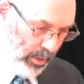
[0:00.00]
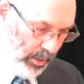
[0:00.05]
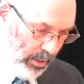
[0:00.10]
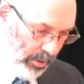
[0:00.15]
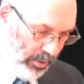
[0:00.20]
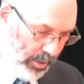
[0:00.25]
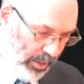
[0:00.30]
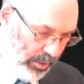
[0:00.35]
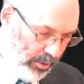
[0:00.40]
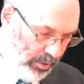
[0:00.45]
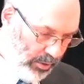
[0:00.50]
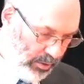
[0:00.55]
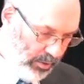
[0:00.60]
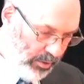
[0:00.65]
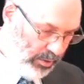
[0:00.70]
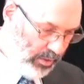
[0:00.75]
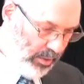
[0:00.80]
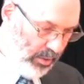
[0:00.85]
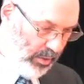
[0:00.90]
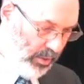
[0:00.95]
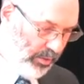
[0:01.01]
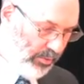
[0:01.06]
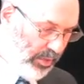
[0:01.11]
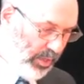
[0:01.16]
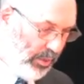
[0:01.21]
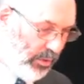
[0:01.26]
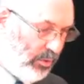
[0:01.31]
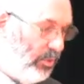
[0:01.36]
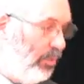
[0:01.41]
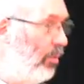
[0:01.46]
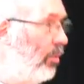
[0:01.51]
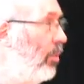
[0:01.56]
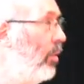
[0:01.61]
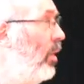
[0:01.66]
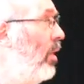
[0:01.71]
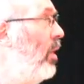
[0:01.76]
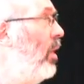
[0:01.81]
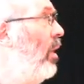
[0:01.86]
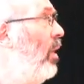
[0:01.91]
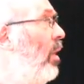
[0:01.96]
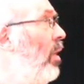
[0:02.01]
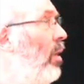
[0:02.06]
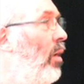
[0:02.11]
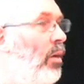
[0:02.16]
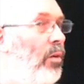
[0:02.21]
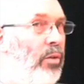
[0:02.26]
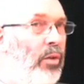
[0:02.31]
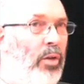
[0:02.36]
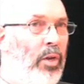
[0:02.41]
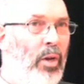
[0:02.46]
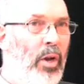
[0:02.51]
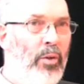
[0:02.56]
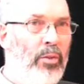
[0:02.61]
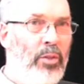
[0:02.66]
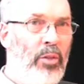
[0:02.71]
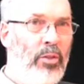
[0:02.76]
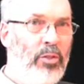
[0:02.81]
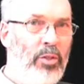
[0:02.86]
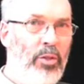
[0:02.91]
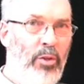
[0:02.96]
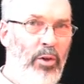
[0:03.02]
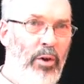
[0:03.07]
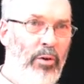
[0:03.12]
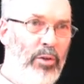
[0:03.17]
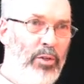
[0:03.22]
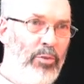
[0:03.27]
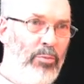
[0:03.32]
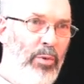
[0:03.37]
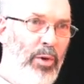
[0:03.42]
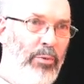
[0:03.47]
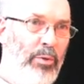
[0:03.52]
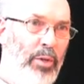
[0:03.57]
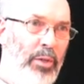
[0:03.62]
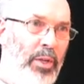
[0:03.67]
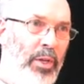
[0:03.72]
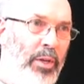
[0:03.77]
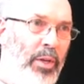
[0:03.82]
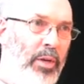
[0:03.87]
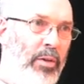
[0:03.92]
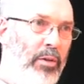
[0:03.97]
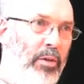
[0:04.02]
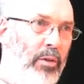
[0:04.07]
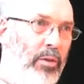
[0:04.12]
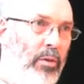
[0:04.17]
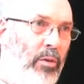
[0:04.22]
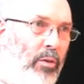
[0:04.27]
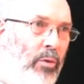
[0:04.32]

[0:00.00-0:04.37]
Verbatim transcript: locations uh, of that sort. Along, along the St Lawrence River, they don't